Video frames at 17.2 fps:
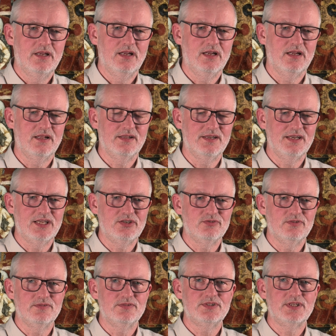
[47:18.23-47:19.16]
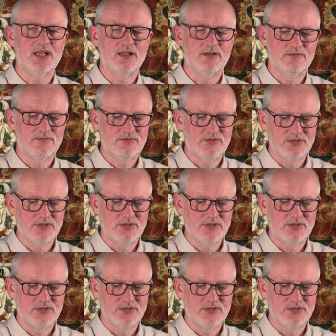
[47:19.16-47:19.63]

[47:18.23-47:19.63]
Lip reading: the nature of self,